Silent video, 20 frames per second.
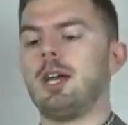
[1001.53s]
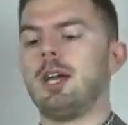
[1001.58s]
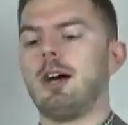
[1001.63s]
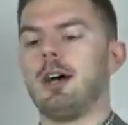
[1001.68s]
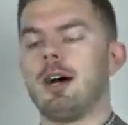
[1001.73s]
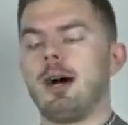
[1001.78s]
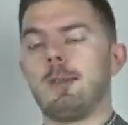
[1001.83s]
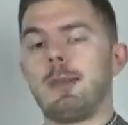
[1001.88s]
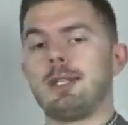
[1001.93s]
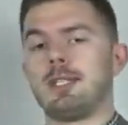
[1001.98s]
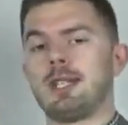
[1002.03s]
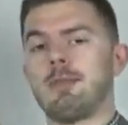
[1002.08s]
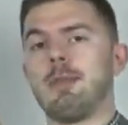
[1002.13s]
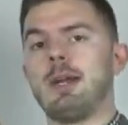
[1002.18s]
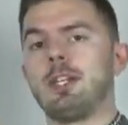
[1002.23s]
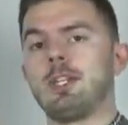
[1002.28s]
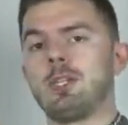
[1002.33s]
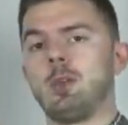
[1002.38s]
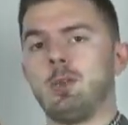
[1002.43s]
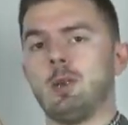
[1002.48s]
As I
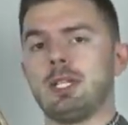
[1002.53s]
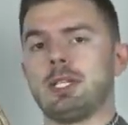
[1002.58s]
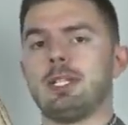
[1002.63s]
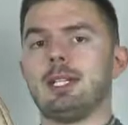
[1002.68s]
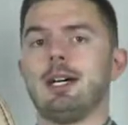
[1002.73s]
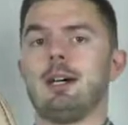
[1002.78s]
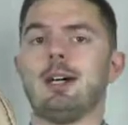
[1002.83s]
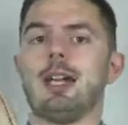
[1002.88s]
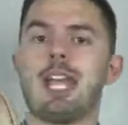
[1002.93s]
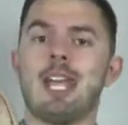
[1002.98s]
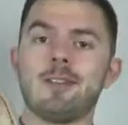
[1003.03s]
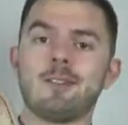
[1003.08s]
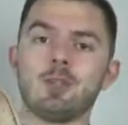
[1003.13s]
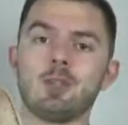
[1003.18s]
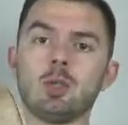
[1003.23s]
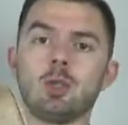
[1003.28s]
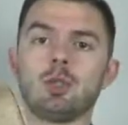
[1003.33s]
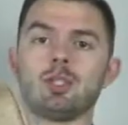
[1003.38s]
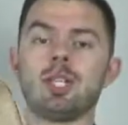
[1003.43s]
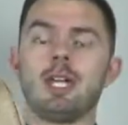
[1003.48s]
mentioned with half
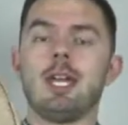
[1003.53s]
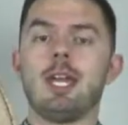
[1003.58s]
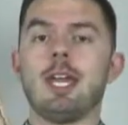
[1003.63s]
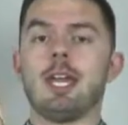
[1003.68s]
soles,